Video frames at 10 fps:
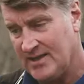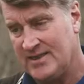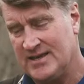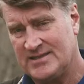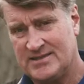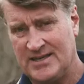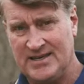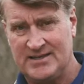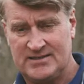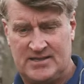This
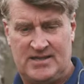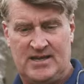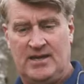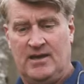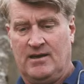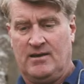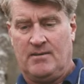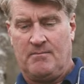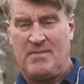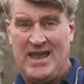is the
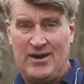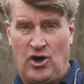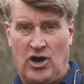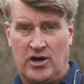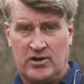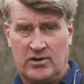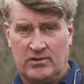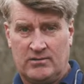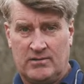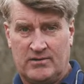main auger,
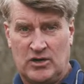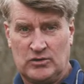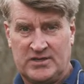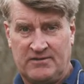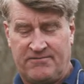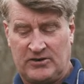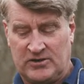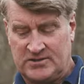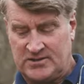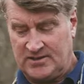goes in
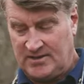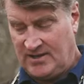first,